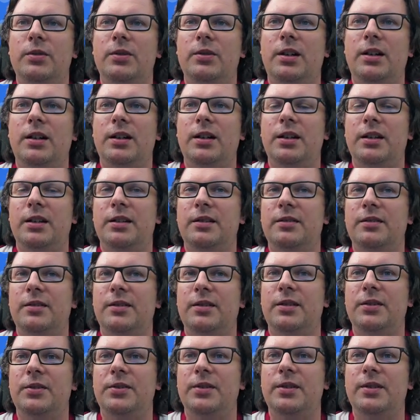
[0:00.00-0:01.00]
I
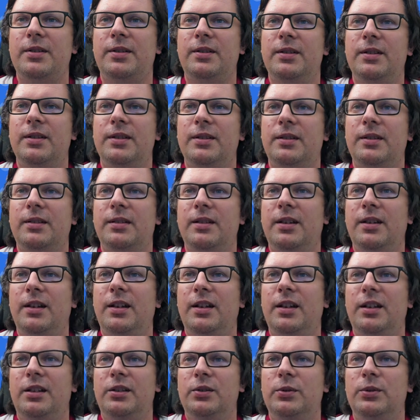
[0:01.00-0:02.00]
suggest that
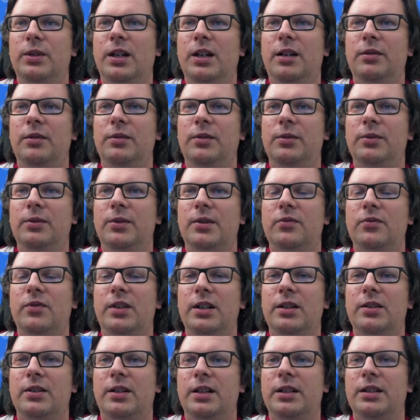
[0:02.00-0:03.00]
you download the
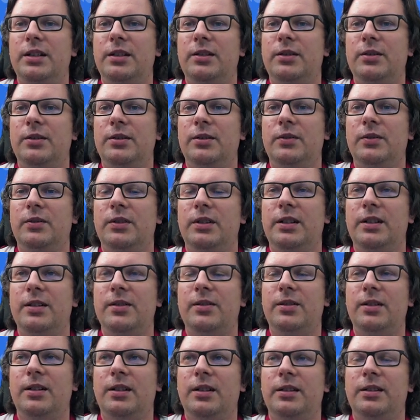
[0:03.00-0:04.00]
Swagger editor,
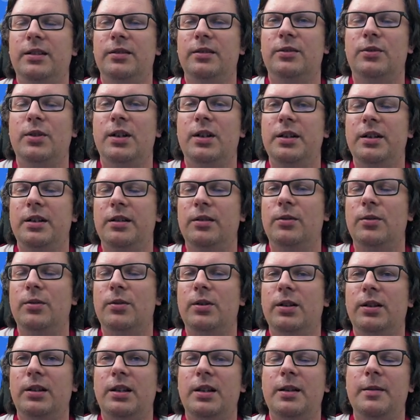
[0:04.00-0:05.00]
install it or run it
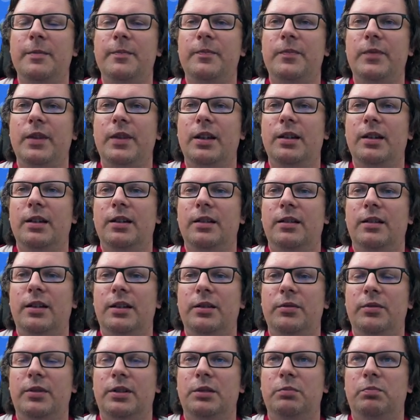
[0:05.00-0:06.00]
locally, and
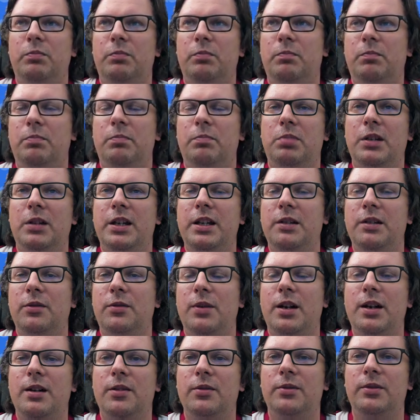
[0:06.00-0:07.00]
you can play
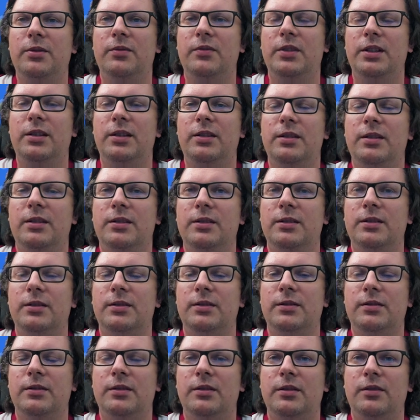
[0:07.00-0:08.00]
around with
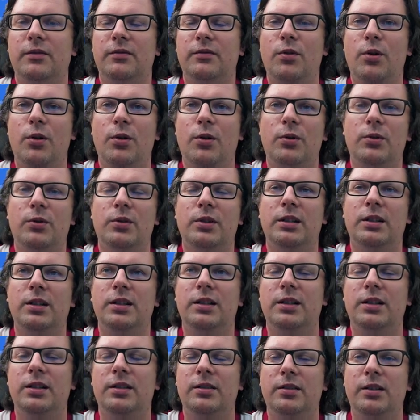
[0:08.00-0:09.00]
the whole
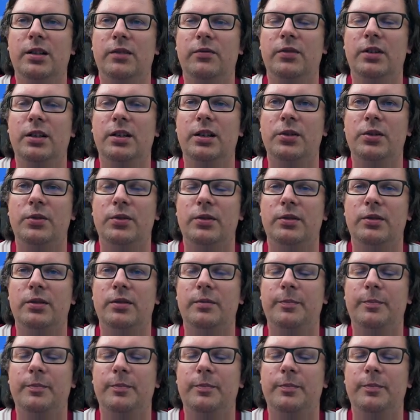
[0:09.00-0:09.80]
definition.